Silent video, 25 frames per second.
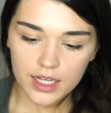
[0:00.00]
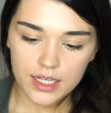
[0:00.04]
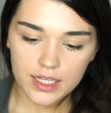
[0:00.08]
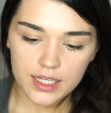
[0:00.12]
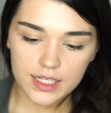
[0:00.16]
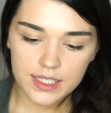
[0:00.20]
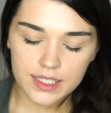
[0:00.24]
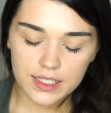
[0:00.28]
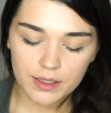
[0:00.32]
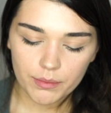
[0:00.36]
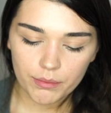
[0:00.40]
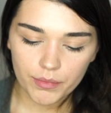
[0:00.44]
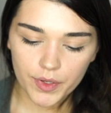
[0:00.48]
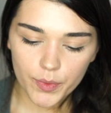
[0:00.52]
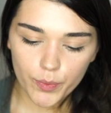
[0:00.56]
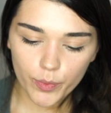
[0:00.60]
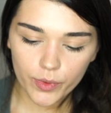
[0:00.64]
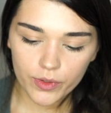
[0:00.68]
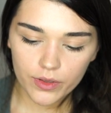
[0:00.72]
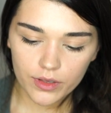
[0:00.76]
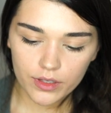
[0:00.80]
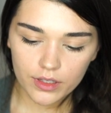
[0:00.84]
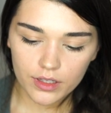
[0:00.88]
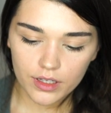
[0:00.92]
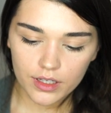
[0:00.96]
some
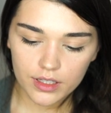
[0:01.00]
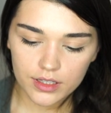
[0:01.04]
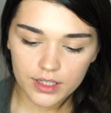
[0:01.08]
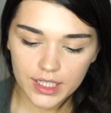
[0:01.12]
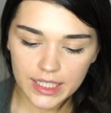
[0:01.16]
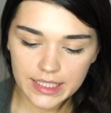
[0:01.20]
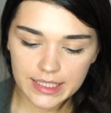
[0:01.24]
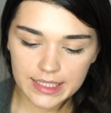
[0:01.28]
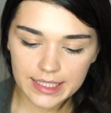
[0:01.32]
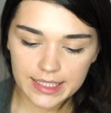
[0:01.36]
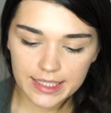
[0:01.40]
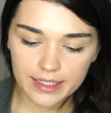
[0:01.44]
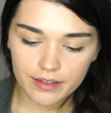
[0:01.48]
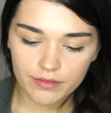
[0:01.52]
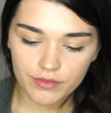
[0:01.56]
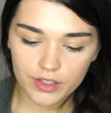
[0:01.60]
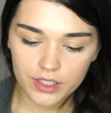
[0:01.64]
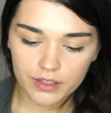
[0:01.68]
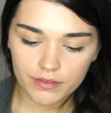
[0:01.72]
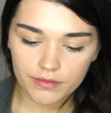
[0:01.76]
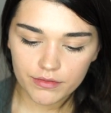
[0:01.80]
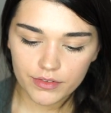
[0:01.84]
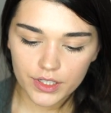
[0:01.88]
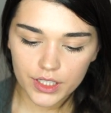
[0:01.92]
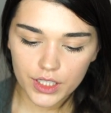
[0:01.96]
people that live
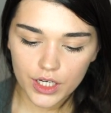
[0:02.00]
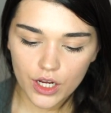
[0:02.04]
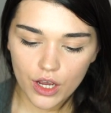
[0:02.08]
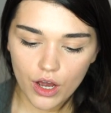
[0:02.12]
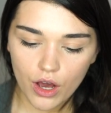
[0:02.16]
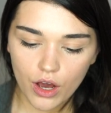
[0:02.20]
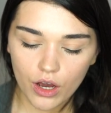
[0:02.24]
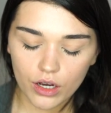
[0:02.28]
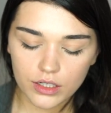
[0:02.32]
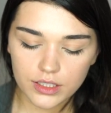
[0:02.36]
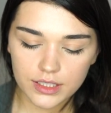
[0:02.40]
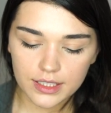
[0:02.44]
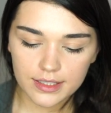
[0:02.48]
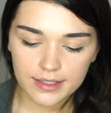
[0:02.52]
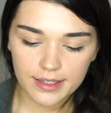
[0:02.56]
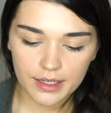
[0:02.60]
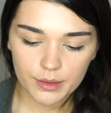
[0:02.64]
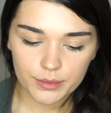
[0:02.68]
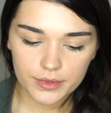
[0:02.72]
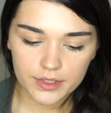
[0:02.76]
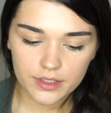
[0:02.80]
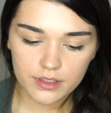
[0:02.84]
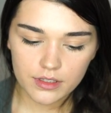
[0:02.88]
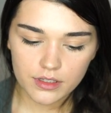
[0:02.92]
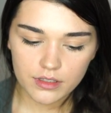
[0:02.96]
in a very hot
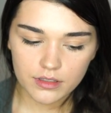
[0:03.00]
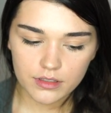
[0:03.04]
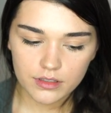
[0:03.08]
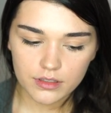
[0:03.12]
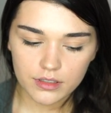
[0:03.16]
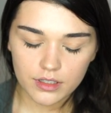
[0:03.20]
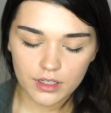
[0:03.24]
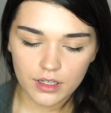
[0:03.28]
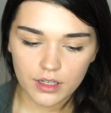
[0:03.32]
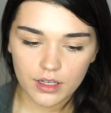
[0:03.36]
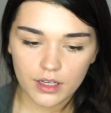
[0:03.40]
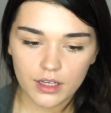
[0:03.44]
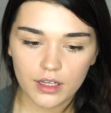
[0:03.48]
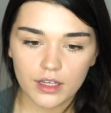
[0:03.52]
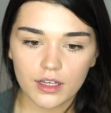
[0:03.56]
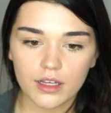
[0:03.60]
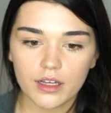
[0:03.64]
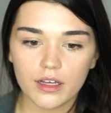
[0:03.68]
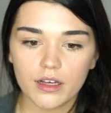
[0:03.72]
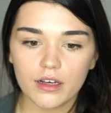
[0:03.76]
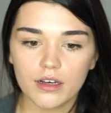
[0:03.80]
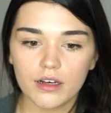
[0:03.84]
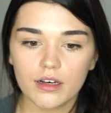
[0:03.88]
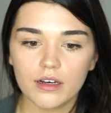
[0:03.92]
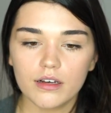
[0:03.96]
climate,
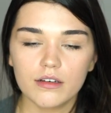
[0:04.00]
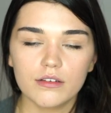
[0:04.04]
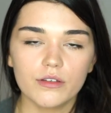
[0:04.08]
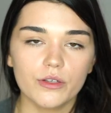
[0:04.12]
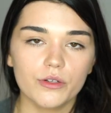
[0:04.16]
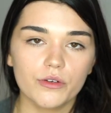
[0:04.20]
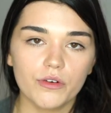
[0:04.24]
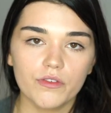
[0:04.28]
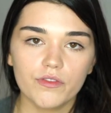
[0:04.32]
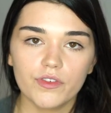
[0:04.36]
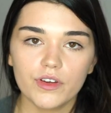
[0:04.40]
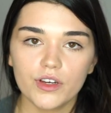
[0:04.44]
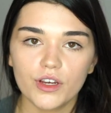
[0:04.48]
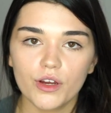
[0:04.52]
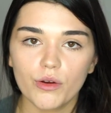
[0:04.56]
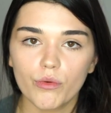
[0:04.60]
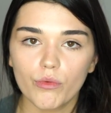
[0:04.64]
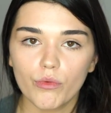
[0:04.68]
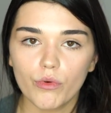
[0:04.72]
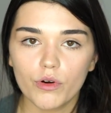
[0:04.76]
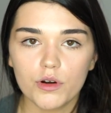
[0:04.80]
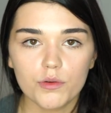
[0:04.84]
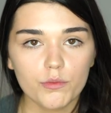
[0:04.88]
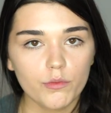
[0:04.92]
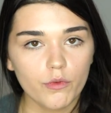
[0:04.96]
very
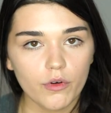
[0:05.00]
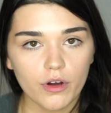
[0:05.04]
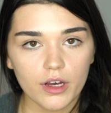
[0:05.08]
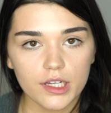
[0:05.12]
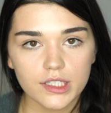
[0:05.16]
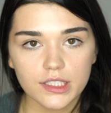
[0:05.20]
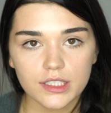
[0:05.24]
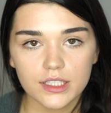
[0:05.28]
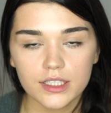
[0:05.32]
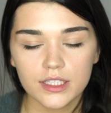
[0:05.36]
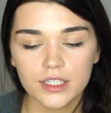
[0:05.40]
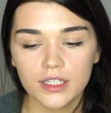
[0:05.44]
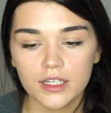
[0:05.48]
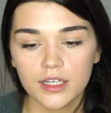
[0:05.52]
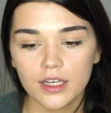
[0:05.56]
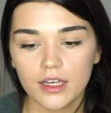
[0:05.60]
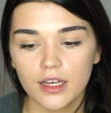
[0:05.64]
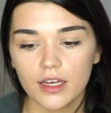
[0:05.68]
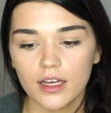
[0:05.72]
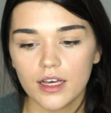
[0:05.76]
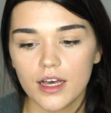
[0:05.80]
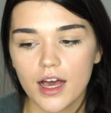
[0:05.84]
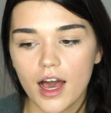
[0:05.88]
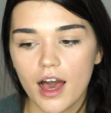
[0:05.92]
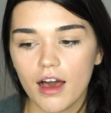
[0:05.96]
warm one,
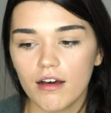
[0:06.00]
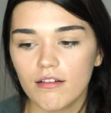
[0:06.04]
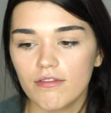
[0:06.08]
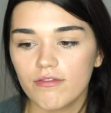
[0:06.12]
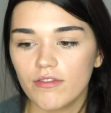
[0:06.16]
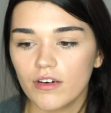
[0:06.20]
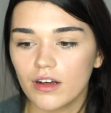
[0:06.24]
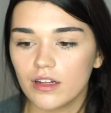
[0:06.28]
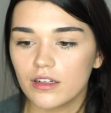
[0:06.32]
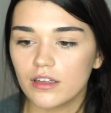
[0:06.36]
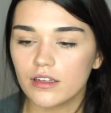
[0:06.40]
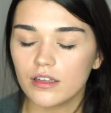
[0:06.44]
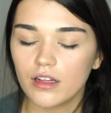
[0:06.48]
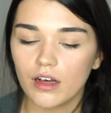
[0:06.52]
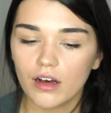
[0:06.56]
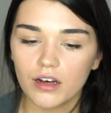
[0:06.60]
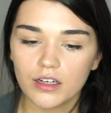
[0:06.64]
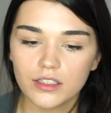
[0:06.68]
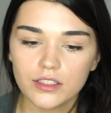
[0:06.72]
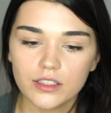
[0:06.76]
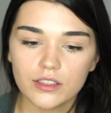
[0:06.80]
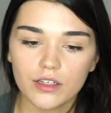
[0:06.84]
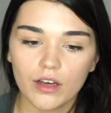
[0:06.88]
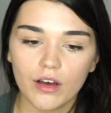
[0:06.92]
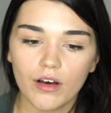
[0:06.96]
have a
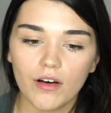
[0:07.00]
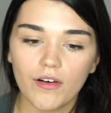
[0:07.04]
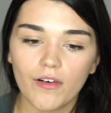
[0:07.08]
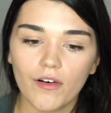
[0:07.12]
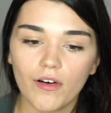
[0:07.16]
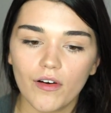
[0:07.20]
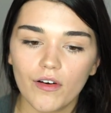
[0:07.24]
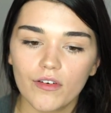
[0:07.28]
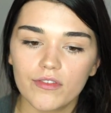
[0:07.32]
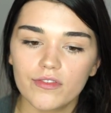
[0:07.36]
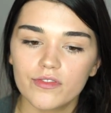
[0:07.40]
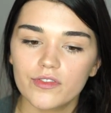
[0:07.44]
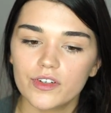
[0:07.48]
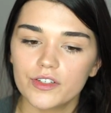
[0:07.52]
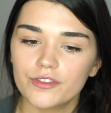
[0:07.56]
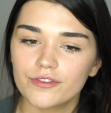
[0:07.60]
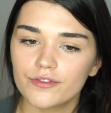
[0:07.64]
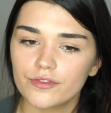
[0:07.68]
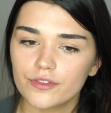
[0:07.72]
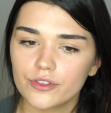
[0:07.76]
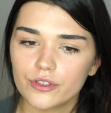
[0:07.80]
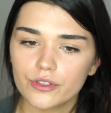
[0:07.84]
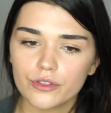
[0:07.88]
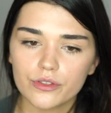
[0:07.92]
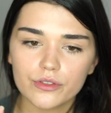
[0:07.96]
lot of
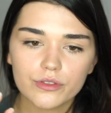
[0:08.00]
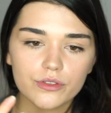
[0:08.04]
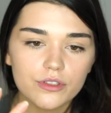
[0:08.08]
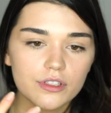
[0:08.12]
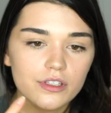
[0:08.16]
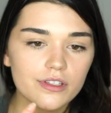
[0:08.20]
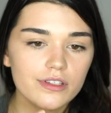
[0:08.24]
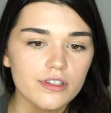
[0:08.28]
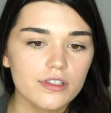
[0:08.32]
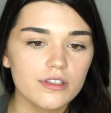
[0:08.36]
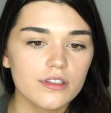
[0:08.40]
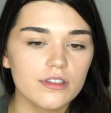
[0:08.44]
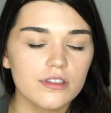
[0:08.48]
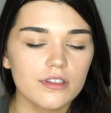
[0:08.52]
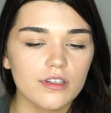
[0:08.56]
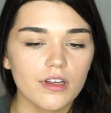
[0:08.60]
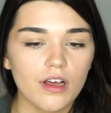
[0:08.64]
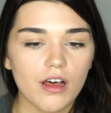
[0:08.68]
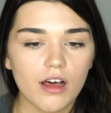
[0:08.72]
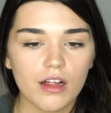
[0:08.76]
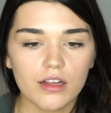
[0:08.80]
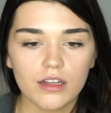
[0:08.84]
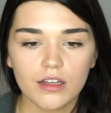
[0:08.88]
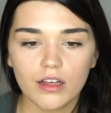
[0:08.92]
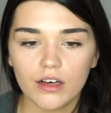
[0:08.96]
fruits,
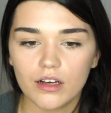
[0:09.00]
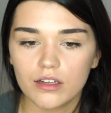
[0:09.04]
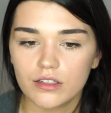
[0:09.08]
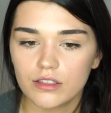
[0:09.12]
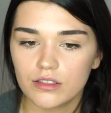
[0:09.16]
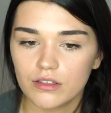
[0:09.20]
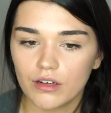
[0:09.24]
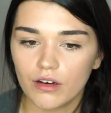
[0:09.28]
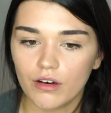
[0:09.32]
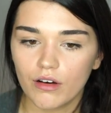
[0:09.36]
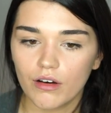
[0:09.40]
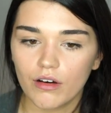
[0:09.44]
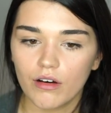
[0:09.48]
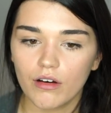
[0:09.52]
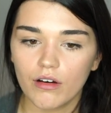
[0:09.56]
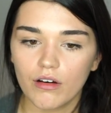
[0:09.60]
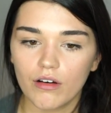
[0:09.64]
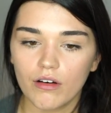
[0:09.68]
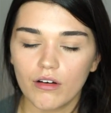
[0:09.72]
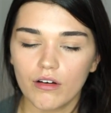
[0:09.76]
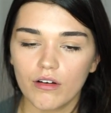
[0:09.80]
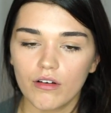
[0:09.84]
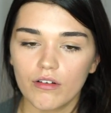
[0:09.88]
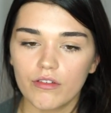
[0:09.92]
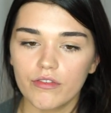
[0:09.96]
a lot
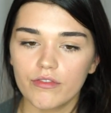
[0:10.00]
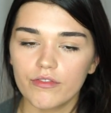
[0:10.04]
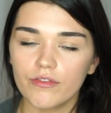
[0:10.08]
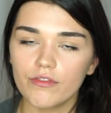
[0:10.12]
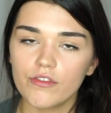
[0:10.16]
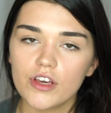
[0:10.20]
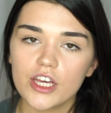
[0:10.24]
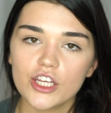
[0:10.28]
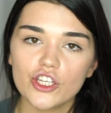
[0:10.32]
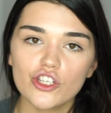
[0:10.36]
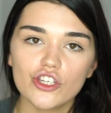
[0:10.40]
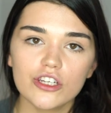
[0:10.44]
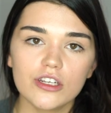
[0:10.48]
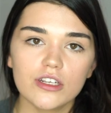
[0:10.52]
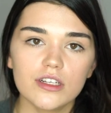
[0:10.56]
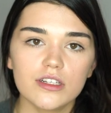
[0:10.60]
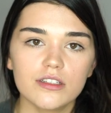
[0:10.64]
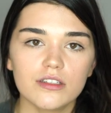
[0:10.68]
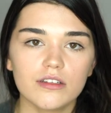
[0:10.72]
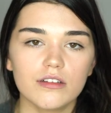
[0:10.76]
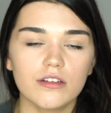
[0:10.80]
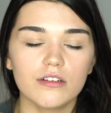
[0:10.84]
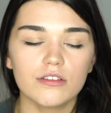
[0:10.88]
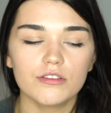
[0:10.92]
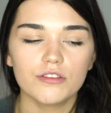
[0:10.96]
of veggies,
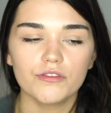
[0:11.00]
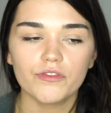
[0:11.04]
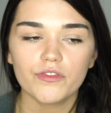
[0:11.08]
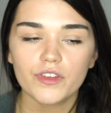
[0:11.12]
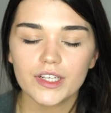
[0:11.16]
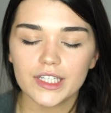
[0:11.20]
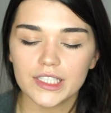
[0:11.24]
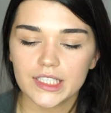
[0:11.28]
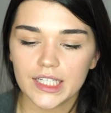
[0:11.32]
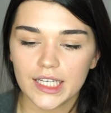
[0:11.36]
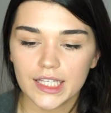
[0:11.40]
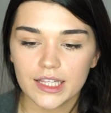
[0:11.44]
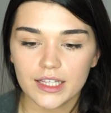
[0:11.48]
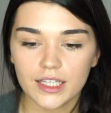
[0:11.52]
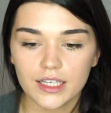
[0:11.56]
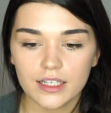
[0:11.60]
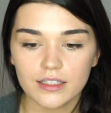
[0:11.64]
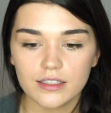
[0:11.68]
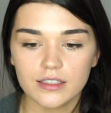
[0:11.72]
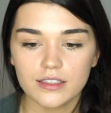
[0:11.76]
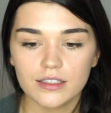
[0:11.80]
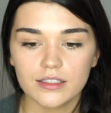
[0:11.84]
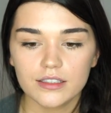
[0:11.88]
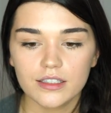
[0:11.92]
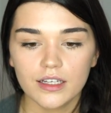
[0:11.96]
a lot of things like
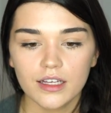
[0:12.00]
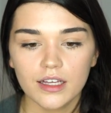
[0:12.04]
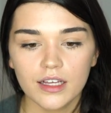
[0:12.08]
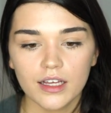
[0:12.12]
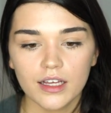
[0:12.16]
this.